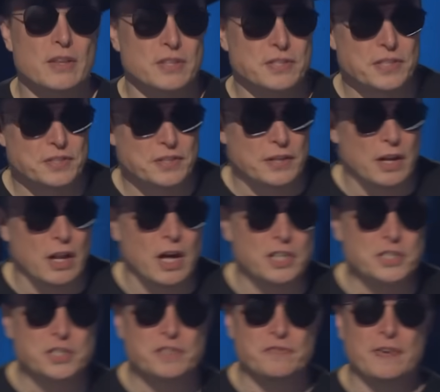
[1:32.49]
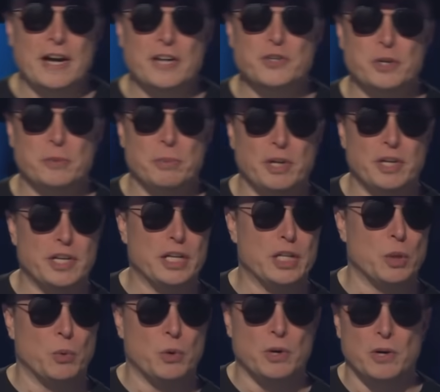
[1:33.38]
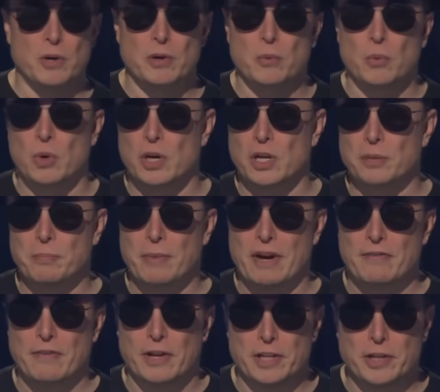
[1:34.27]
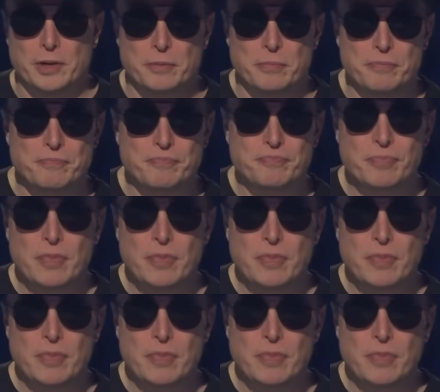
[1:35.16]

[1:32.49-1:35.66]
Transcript: This is the largest factory building in the world by volume.